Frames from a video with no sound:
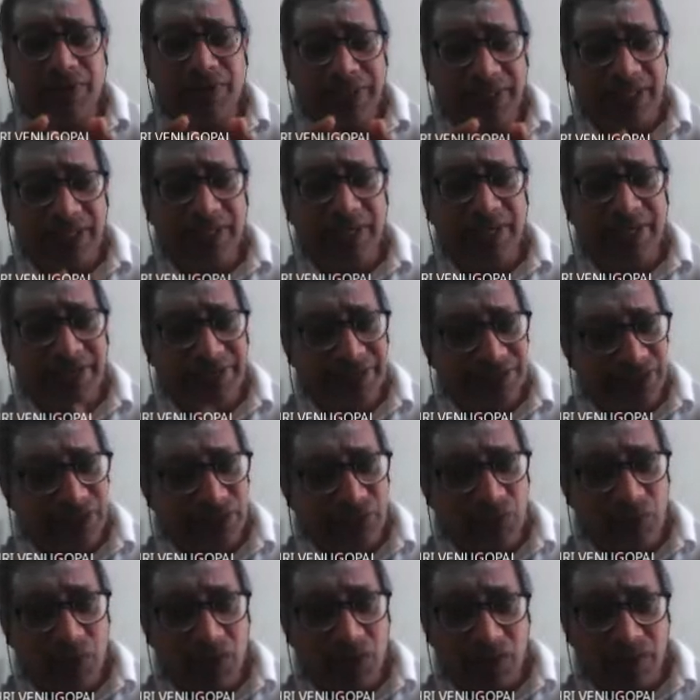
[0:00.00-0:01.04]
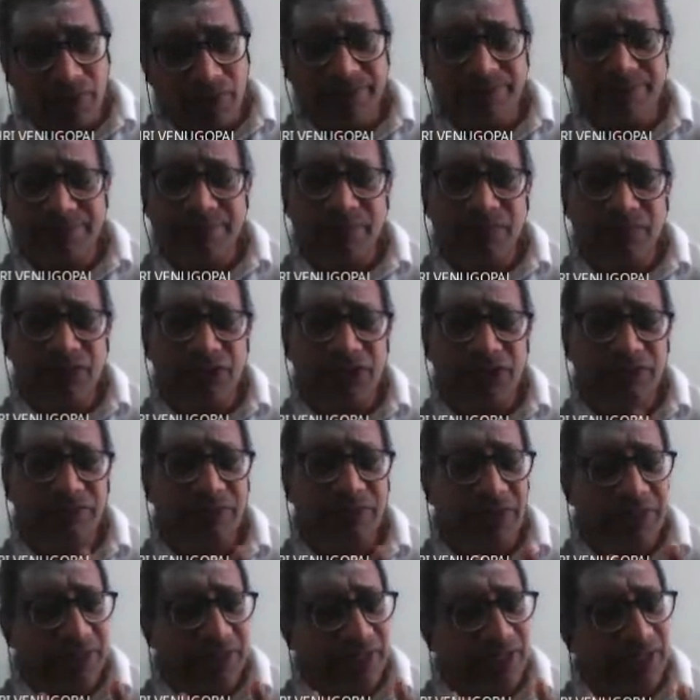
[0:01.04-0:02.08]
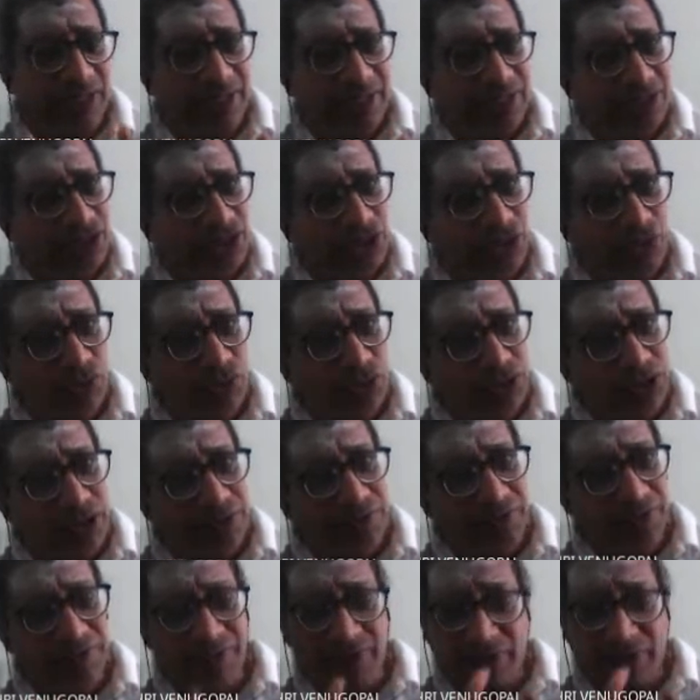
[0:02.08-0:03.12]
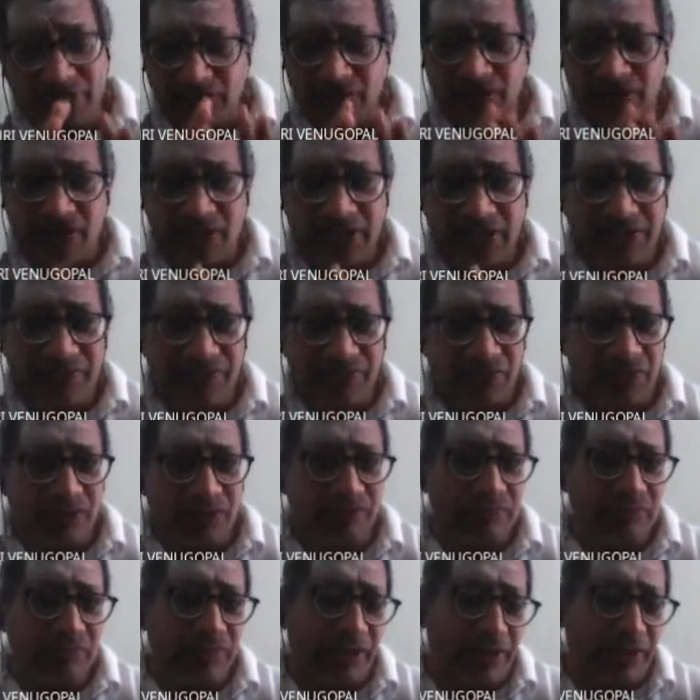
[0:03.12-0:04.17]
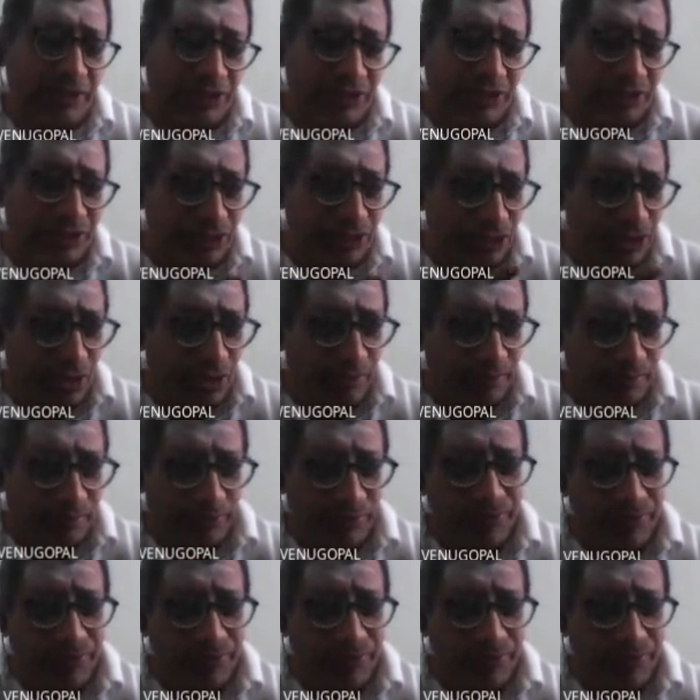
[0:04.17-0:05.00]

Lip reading: Waiting lines involve, see, waiting lines you see everywhere, right from ration shop.